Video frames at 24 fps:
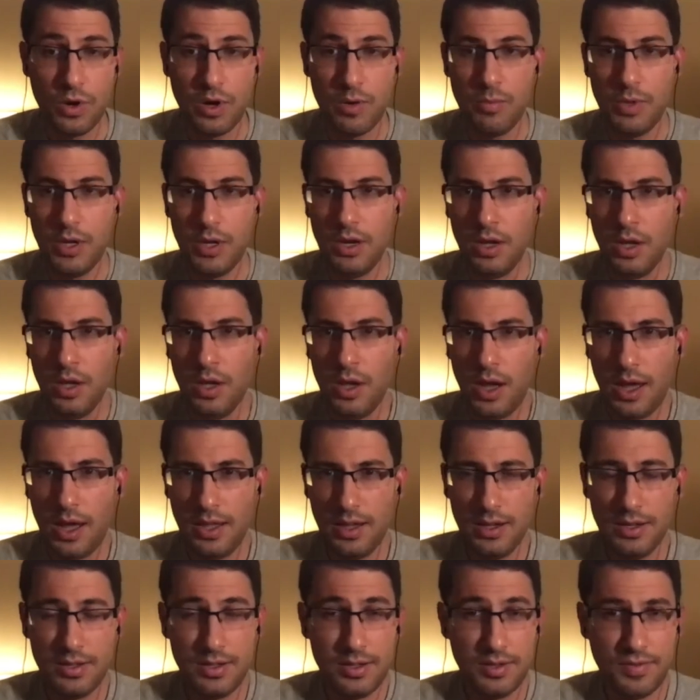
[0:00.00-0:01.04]
I mean, I
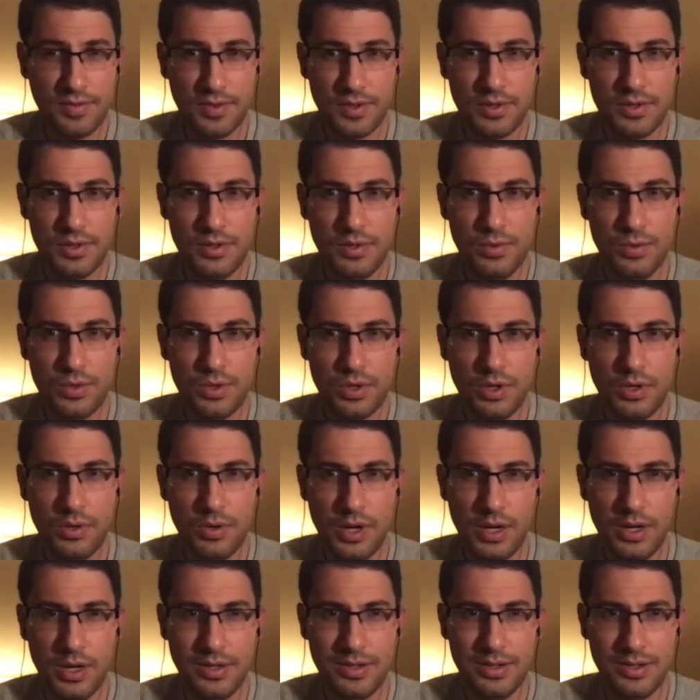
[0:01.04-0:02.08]
think it's the first new street
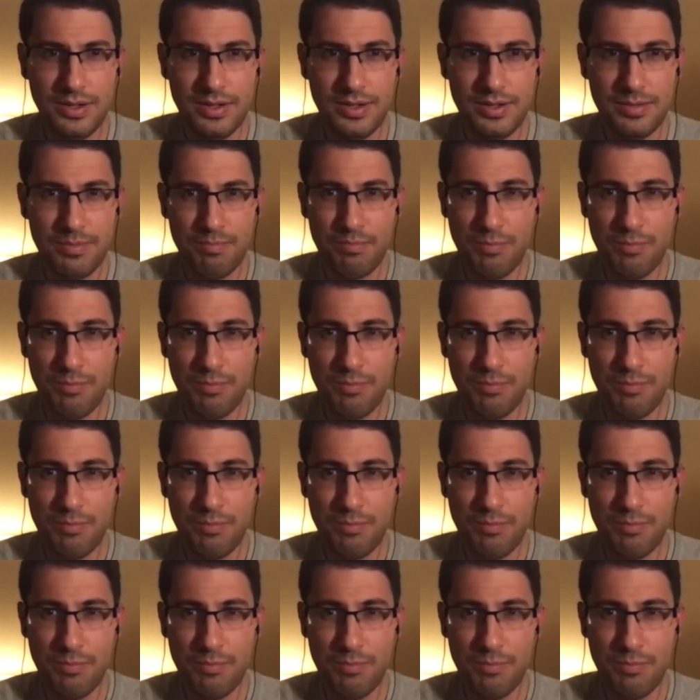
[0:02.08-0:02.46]
race since